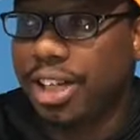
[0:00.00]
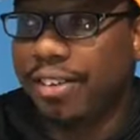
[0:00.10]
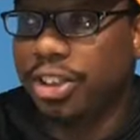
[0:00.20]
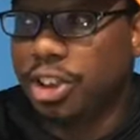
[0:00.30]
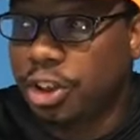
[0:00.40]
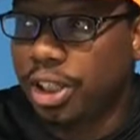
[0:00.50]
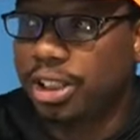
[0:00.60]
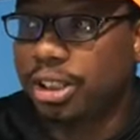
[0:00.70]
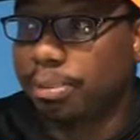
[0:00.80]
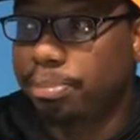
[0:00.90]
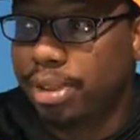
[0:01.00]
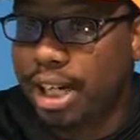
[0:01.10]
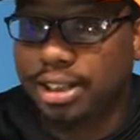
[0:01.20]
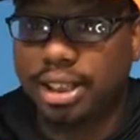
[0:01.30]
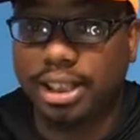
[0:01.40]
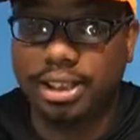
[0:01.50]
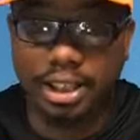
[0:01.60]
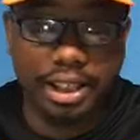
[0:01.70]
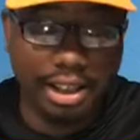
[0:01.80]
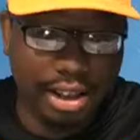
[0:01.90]
you have to trust the process
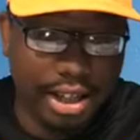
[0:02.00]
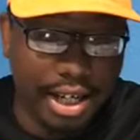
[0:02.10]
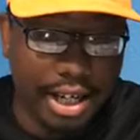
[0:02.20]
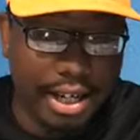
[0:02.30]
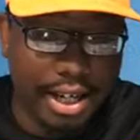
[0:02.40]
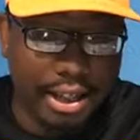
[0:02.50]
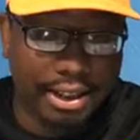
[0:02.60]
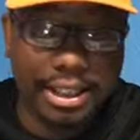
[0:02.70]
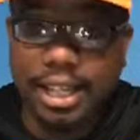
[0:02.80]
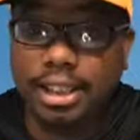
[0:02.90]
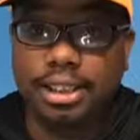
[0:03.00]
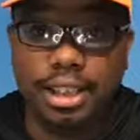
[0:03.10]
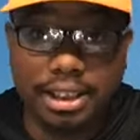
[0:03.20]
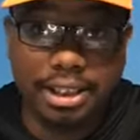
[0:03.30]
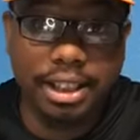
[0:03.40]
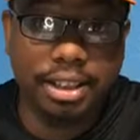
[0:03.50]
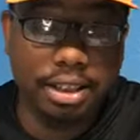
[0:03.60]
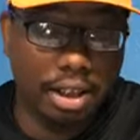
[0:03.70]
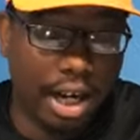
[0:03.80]
and stay consistent.